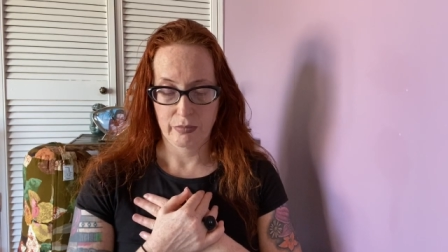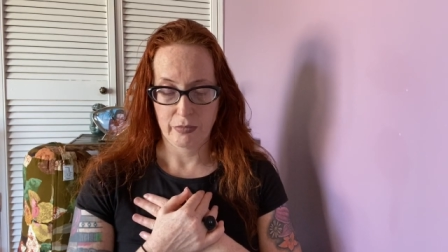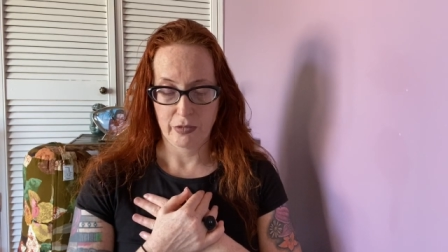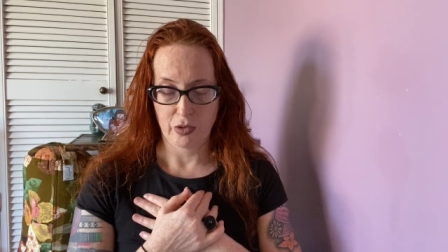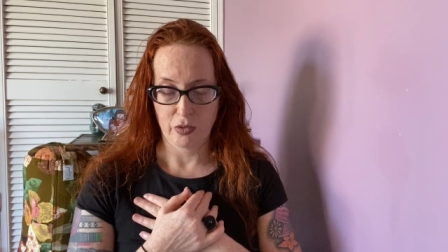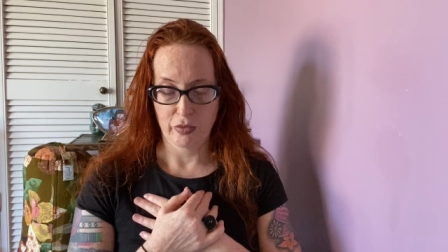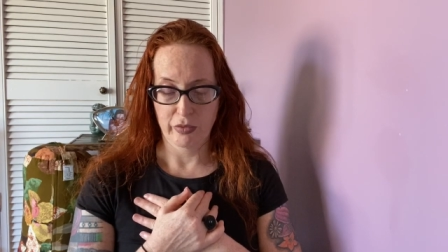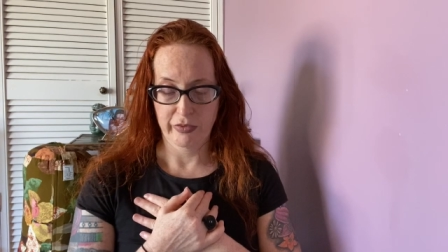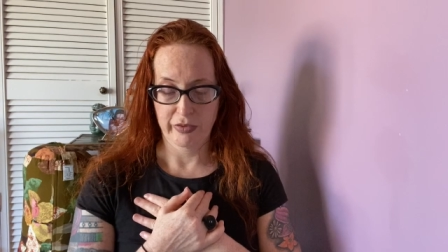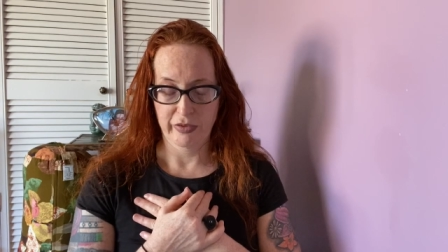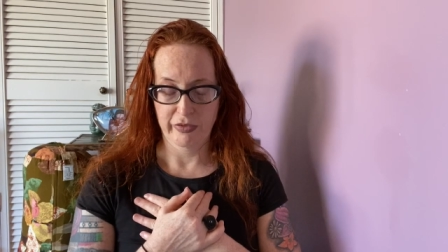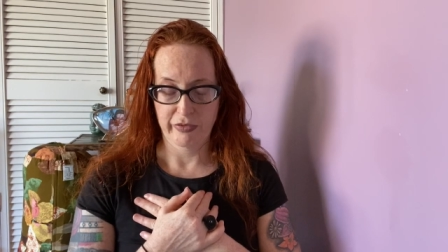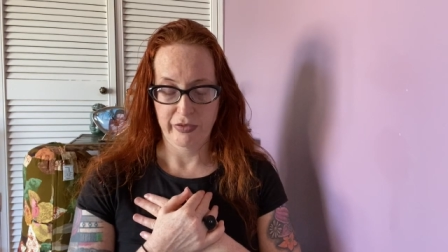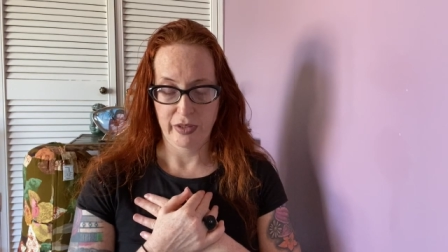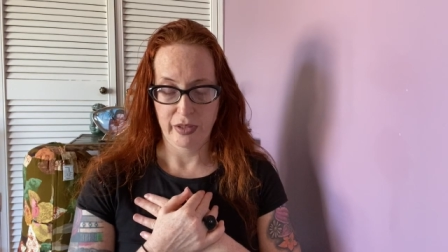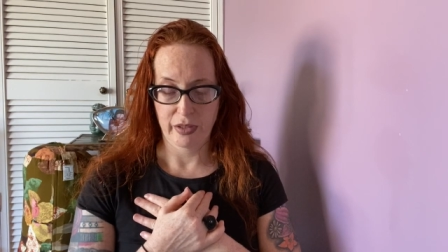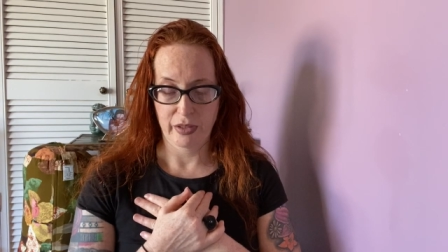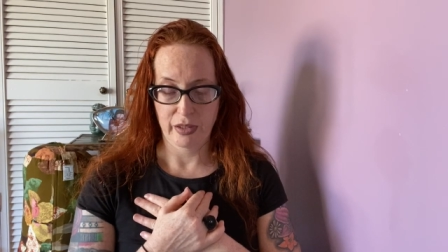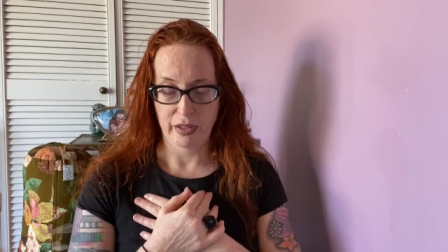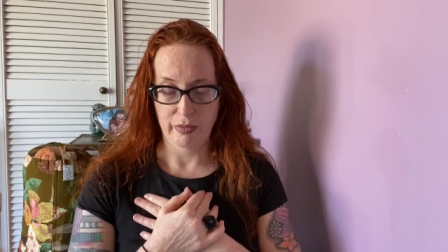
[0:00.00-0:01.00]
Or if you
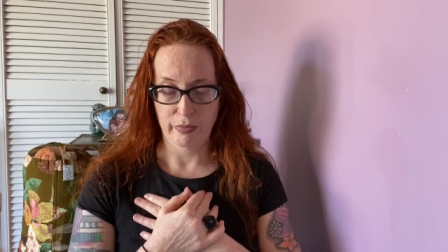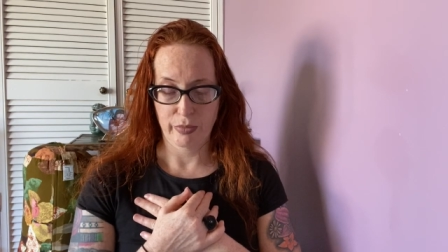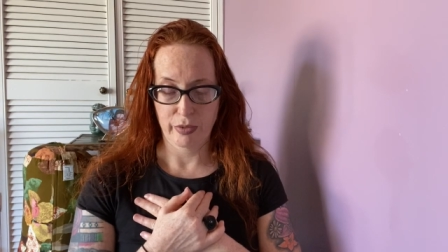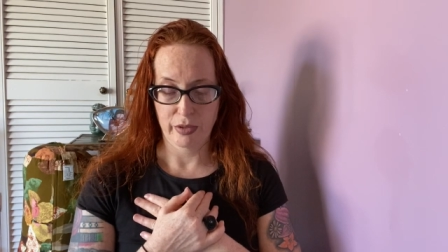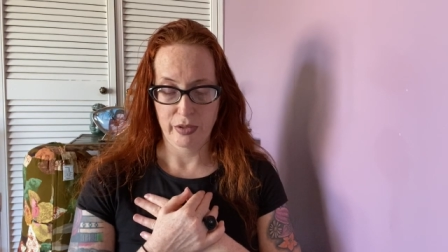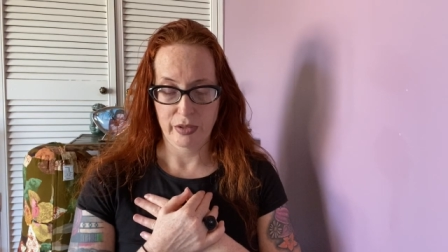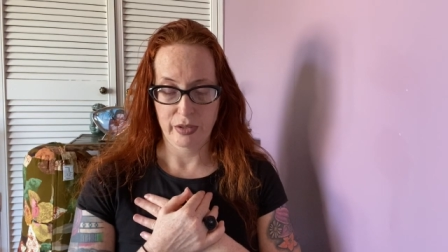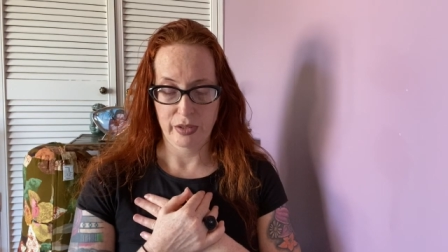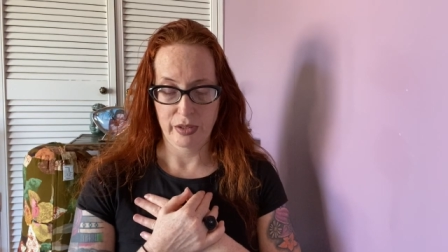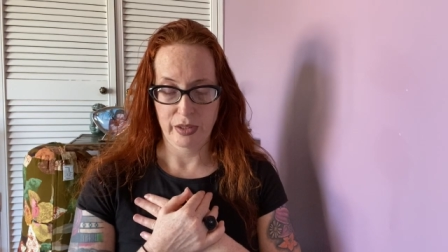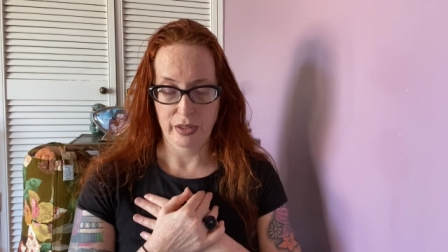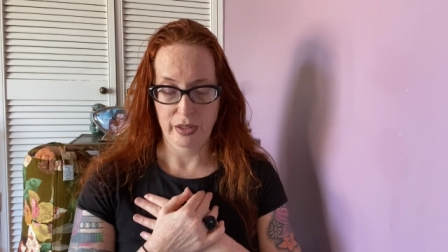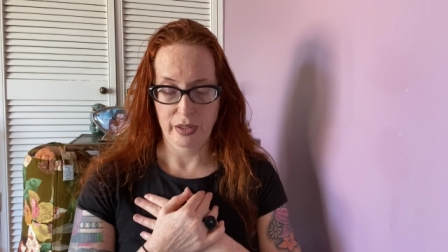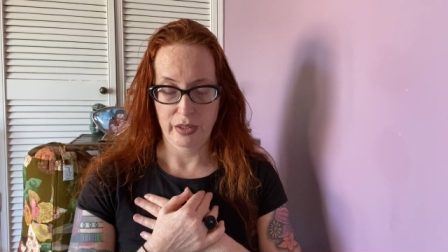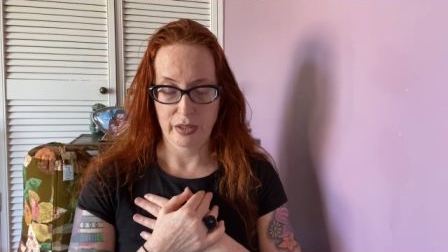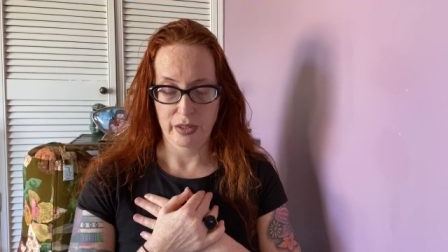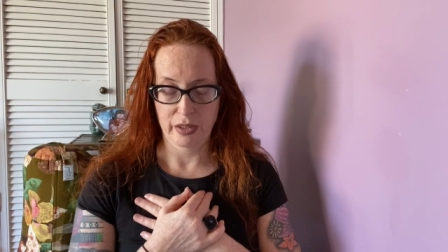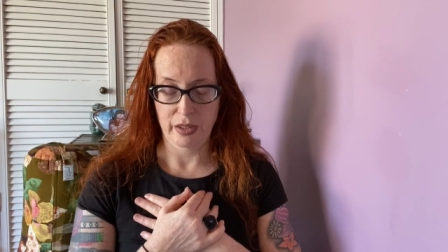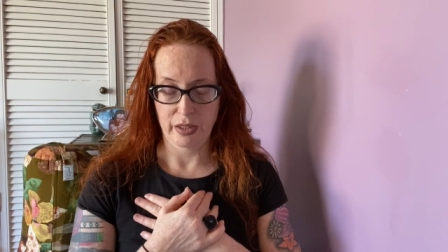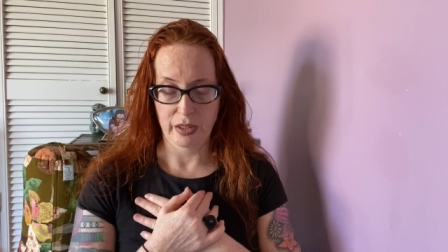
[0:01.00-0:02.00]
find that person
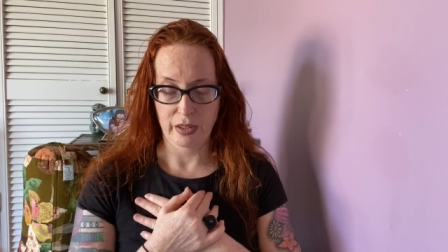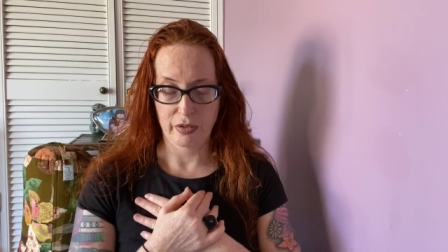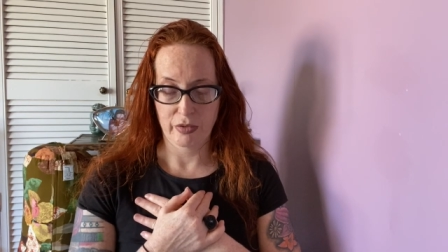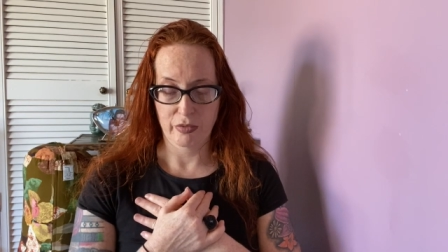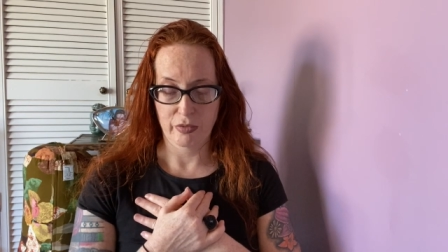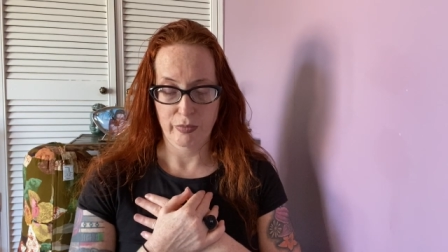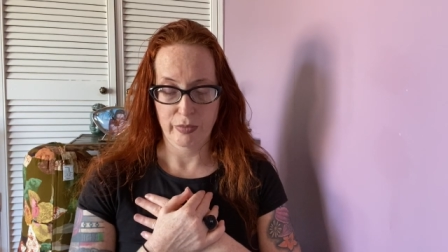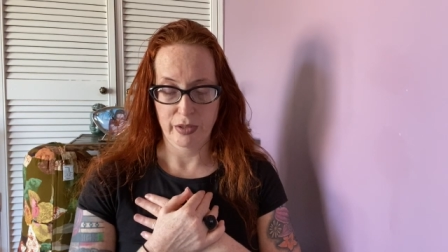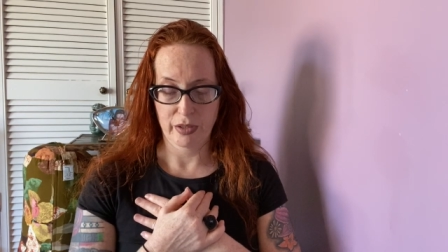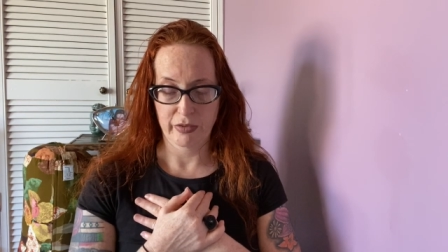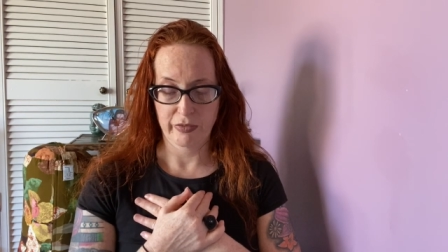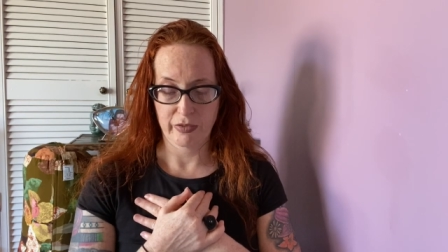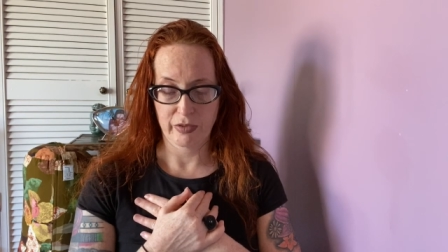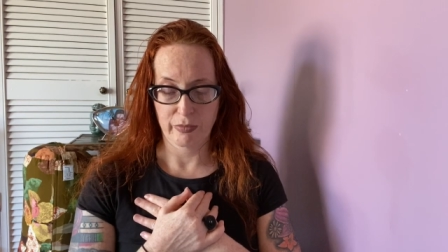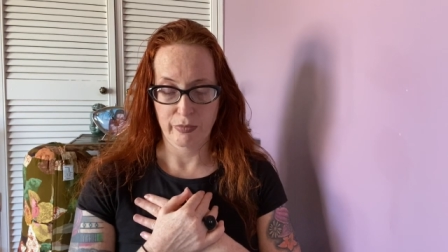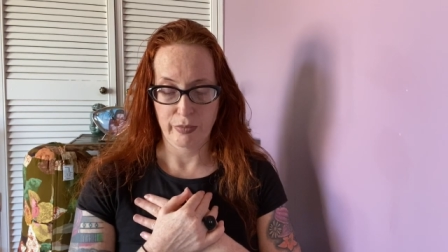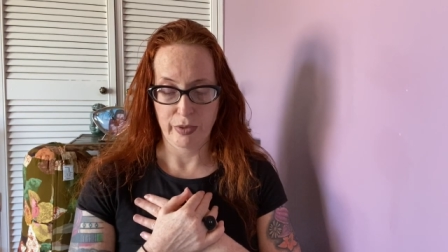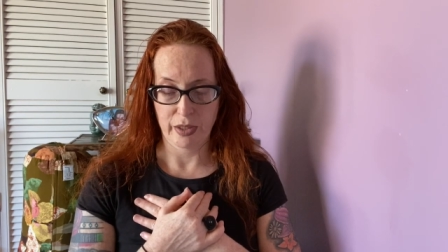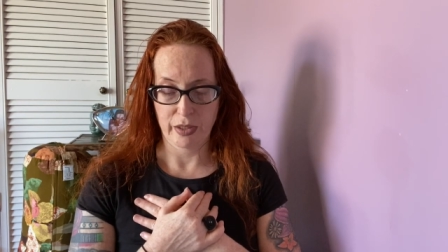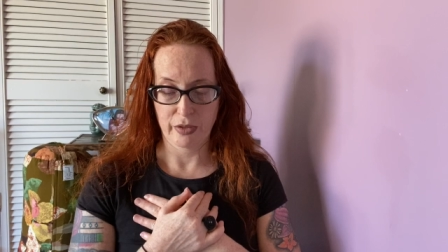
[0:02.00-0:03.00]
needs an extra bit of
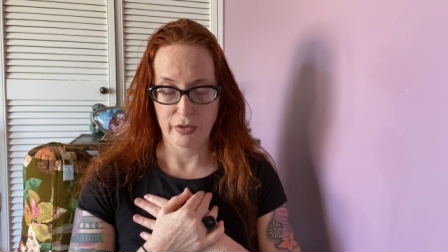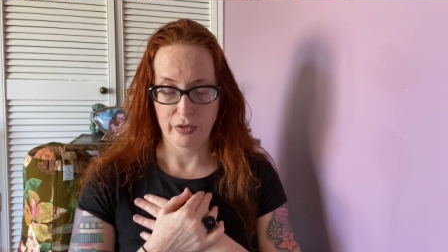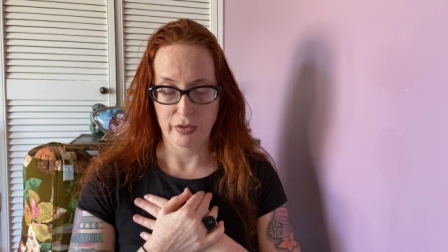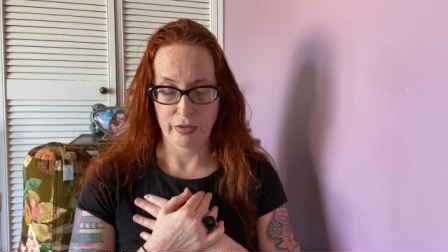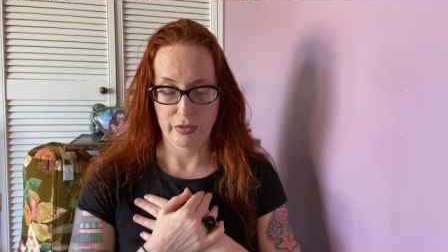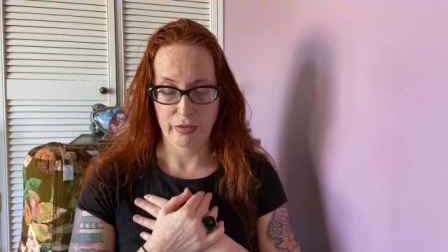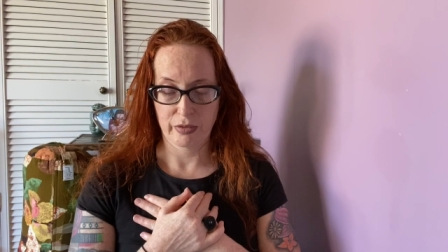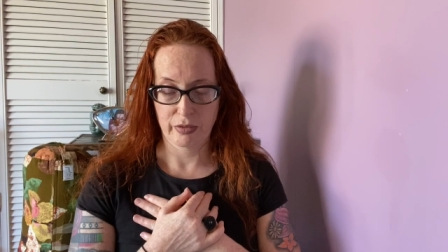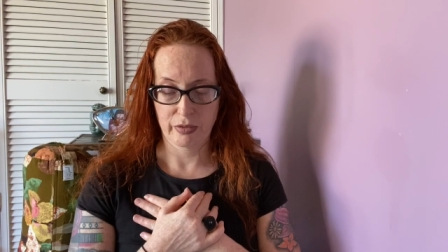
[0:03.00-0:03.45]
compassion,